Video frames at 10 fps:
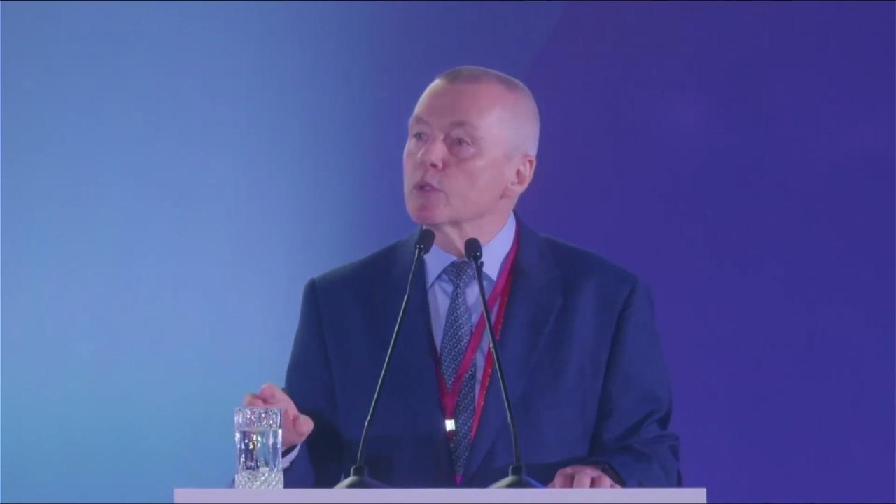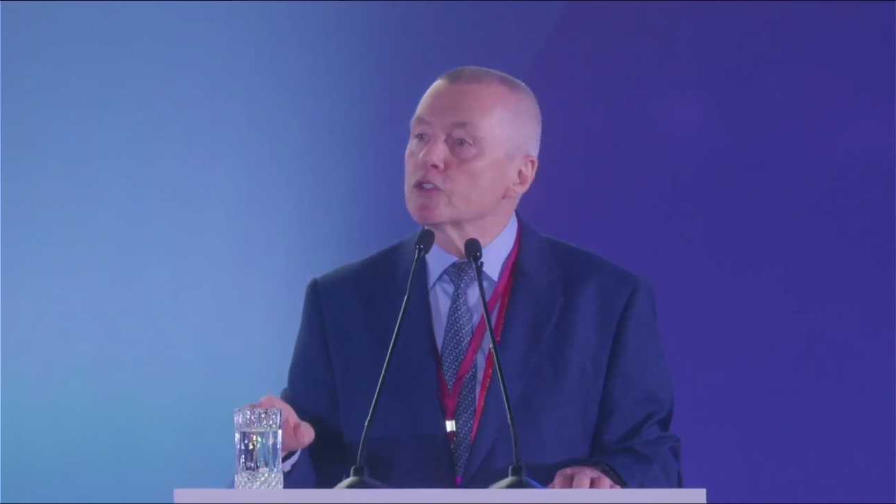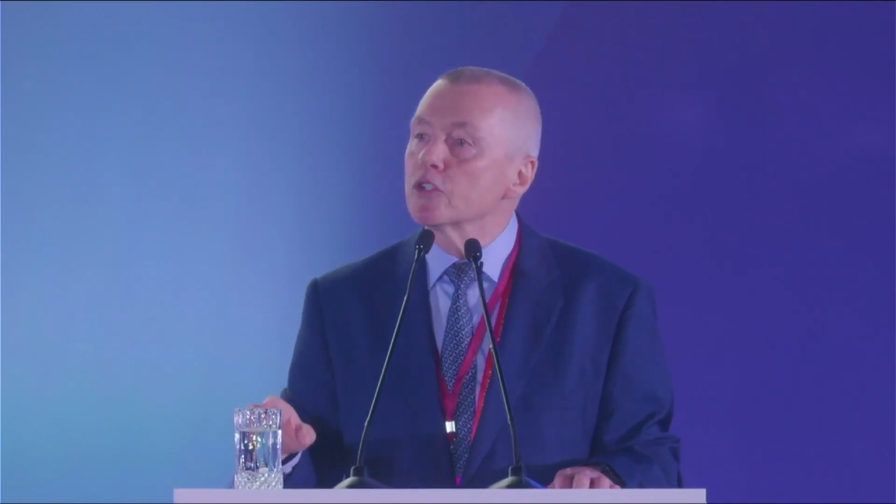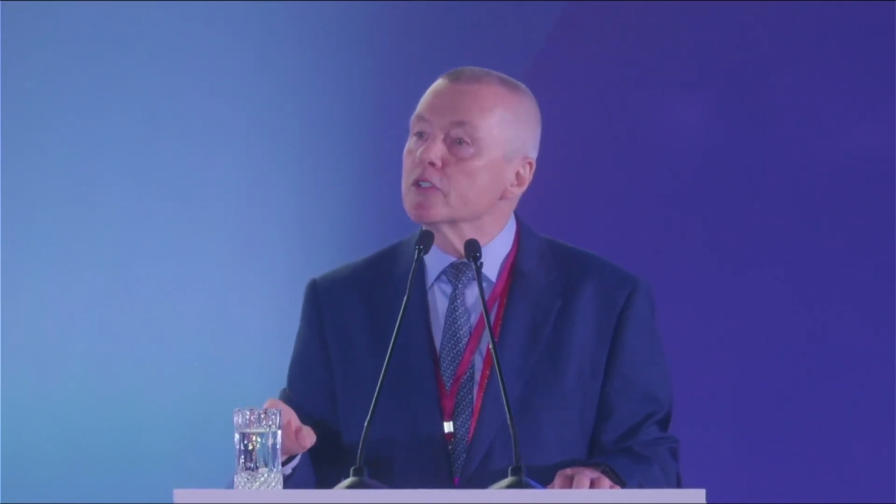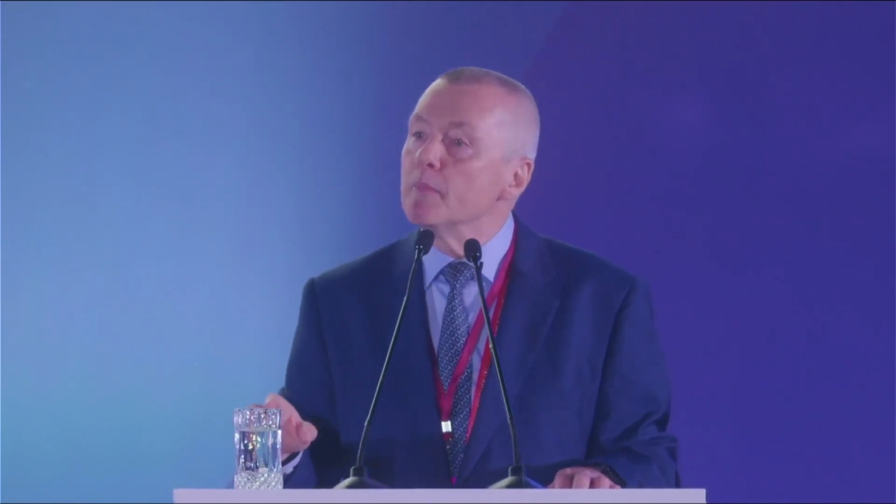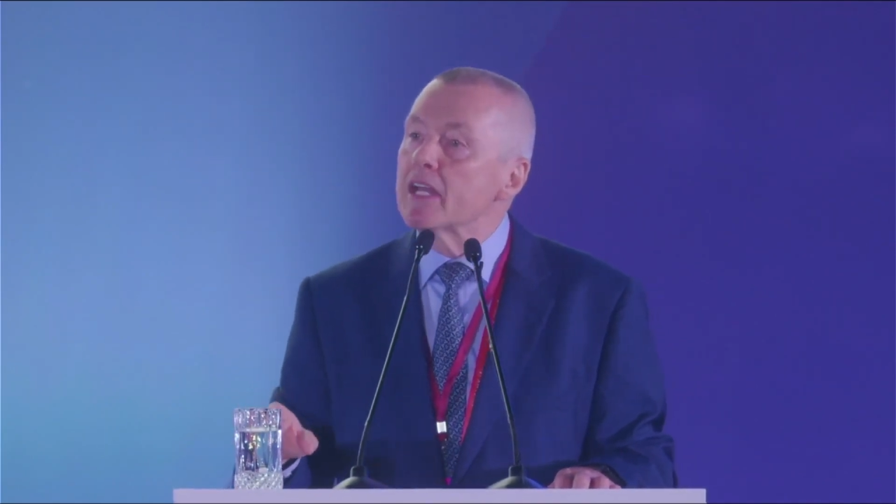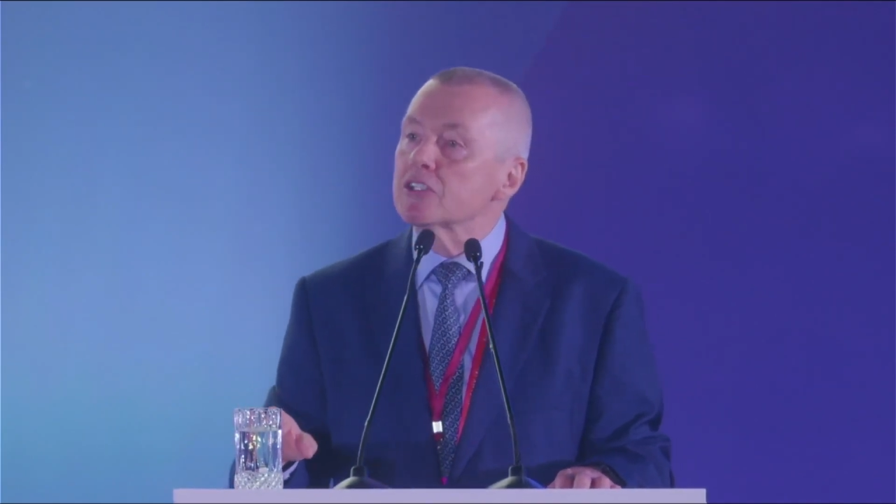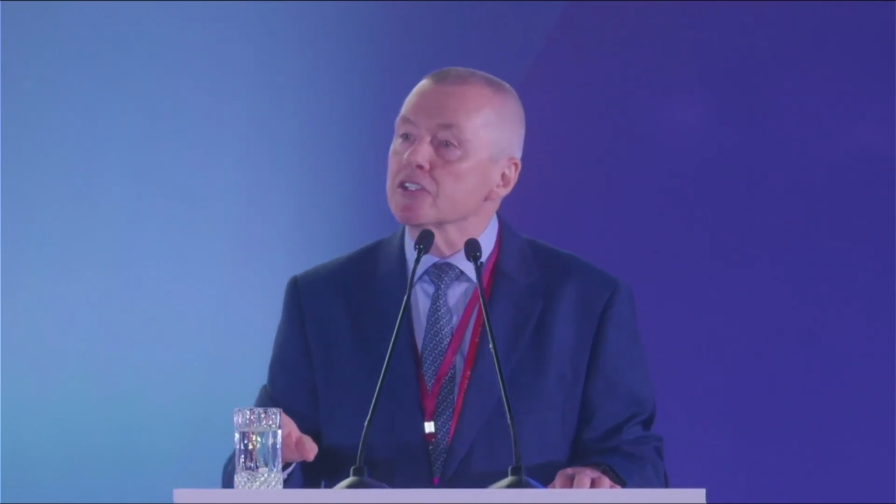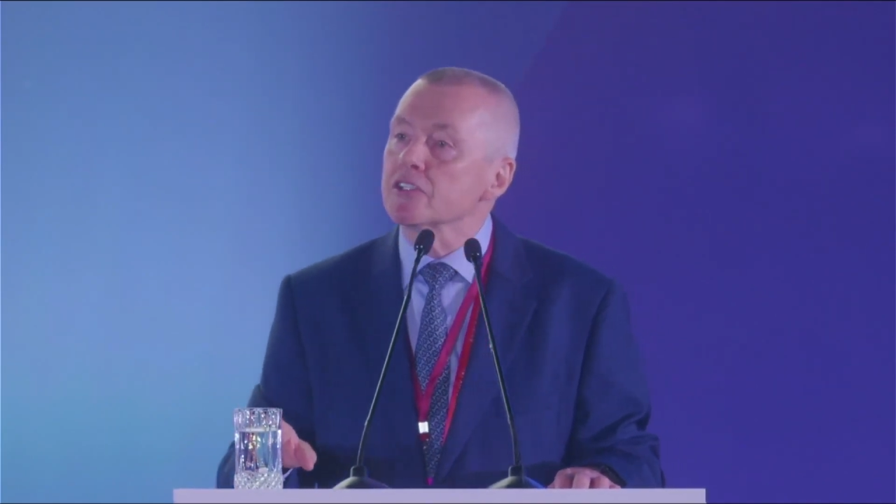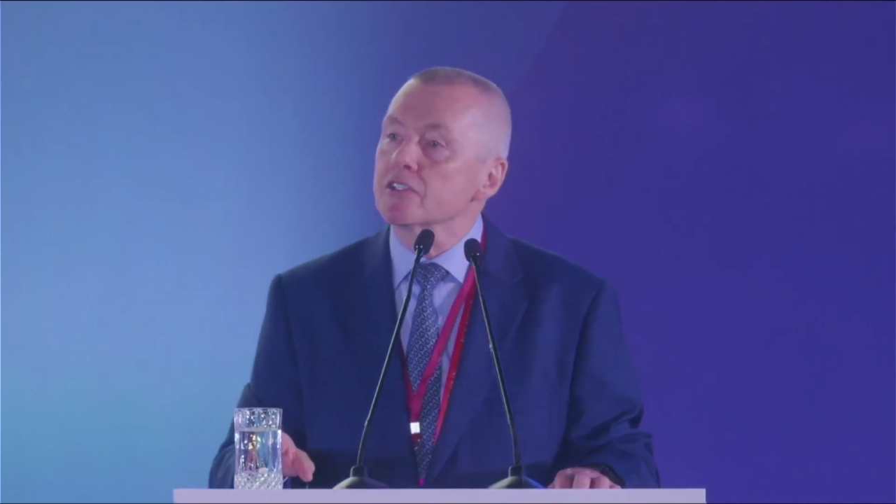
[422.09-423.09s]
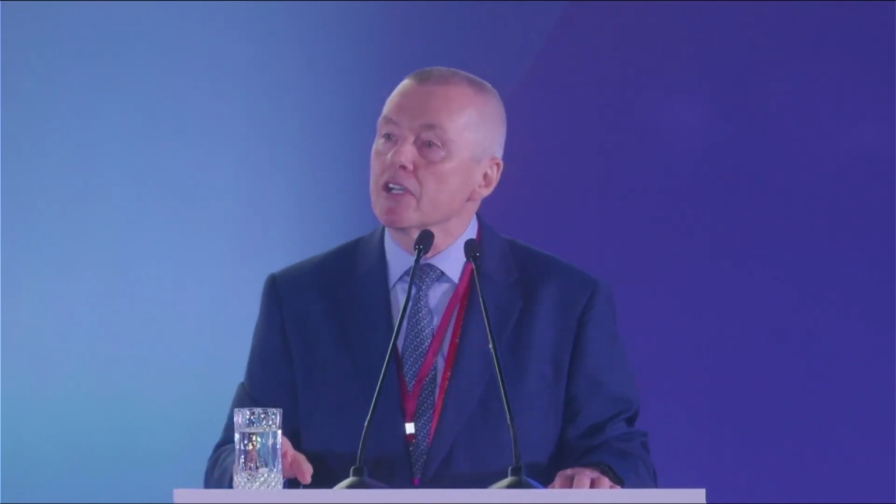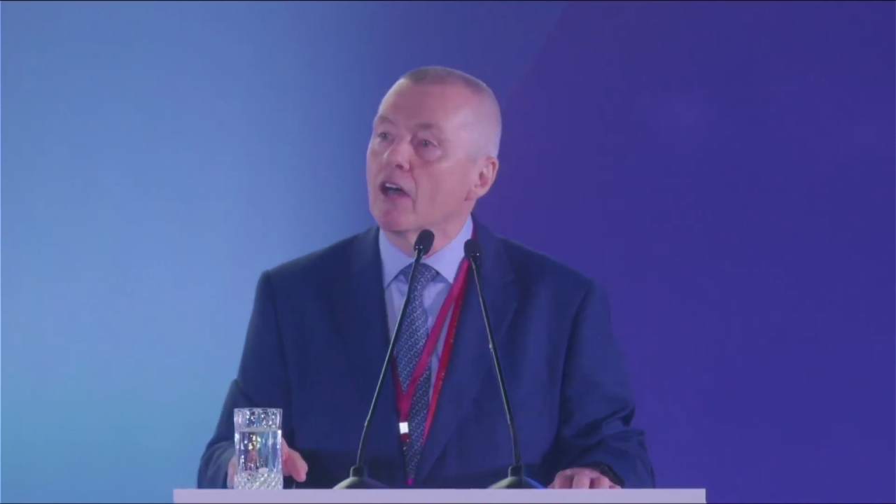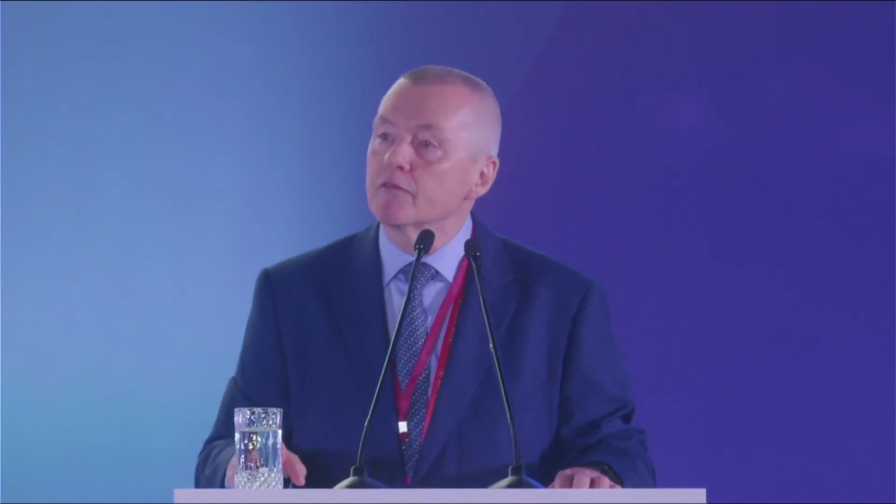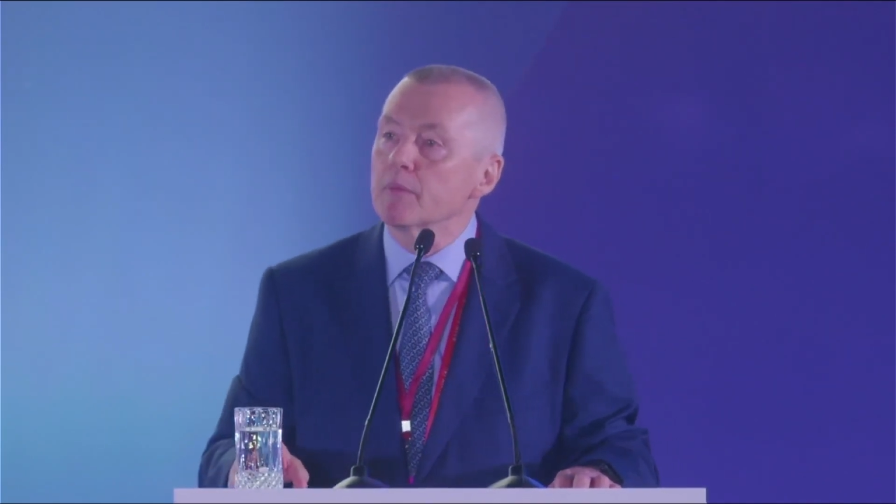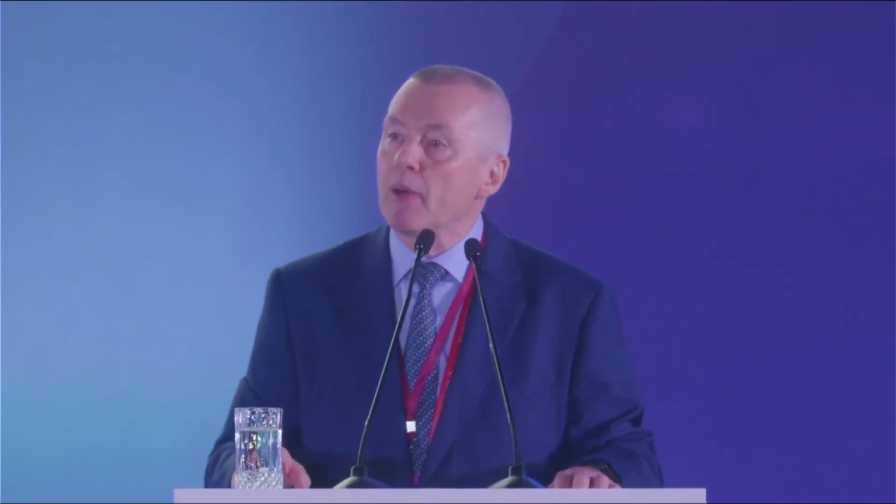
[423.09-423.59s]
with 2 dimensions
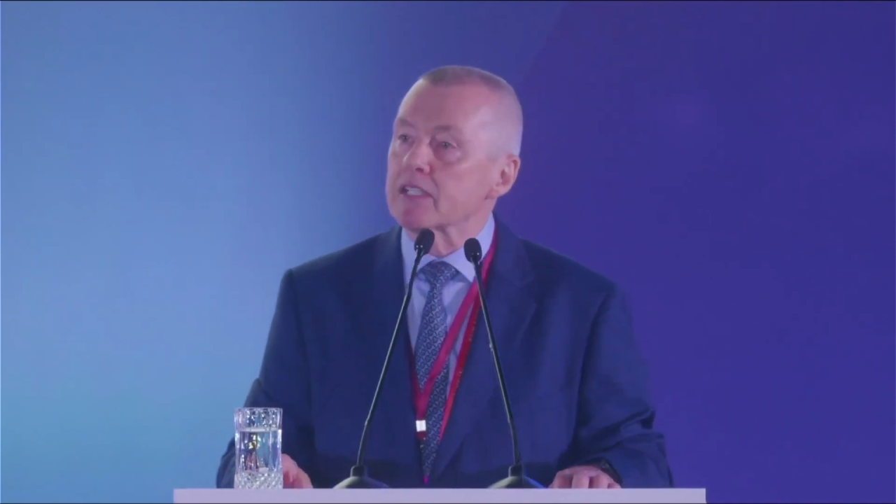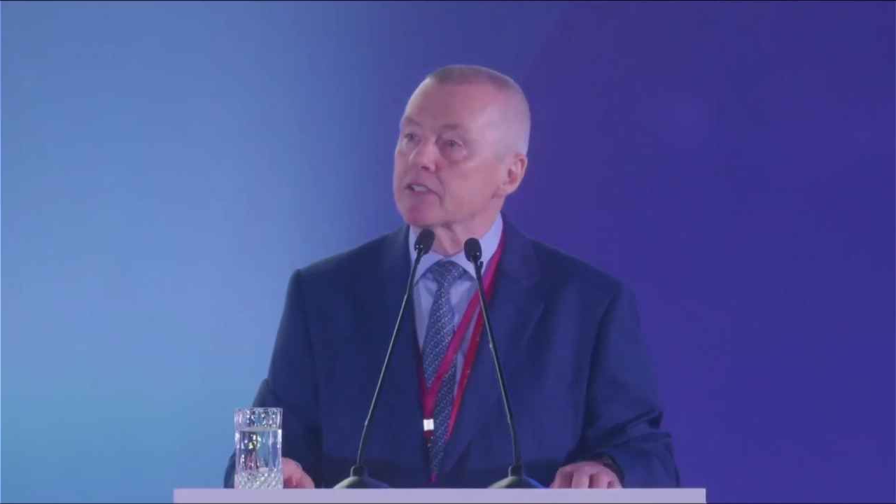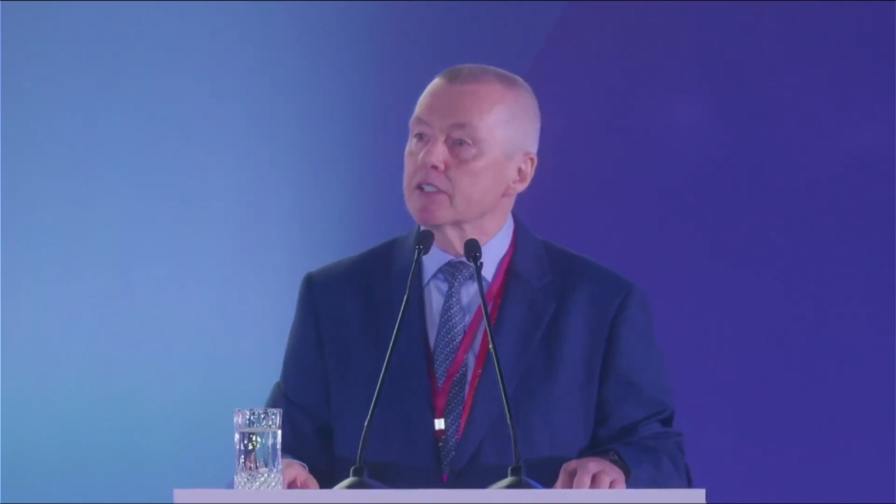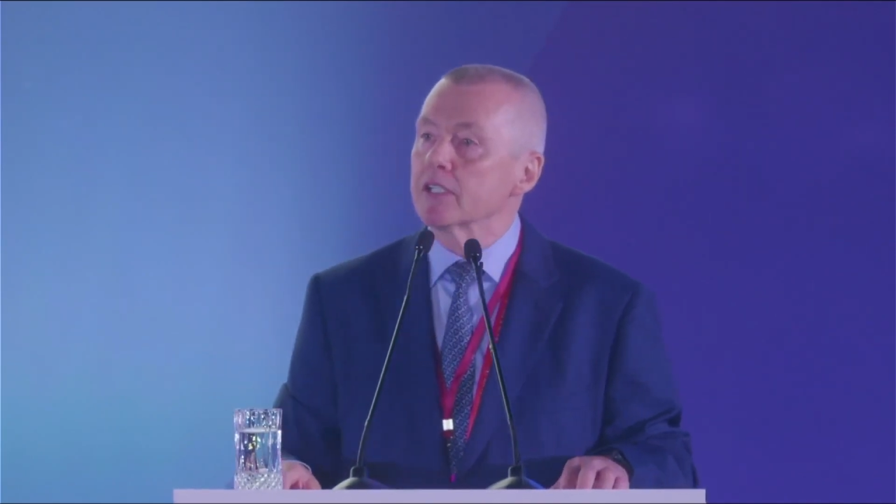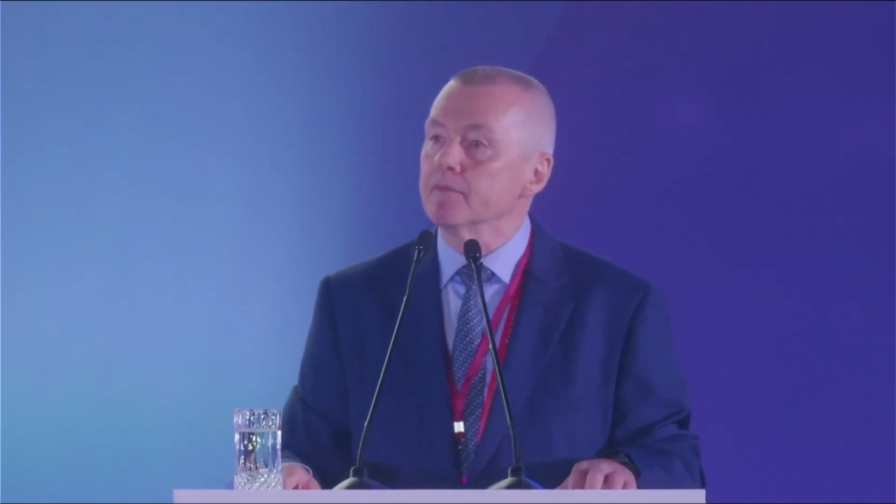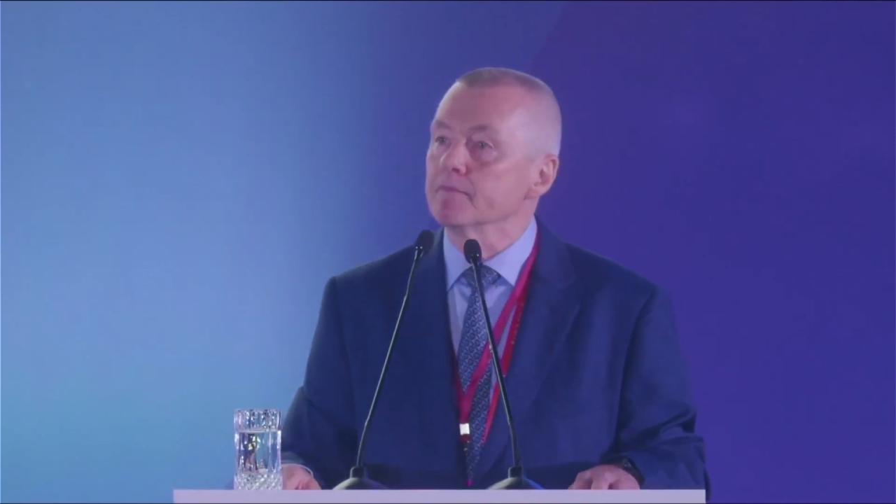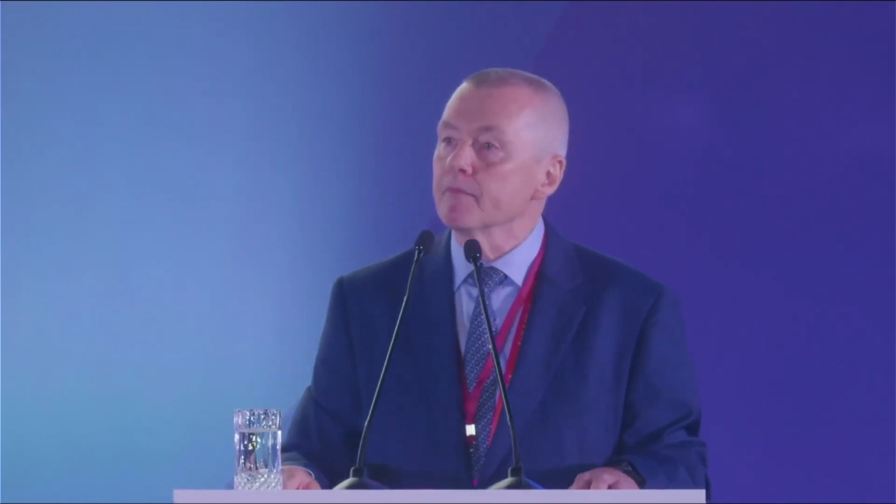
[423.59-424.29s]
of capacity: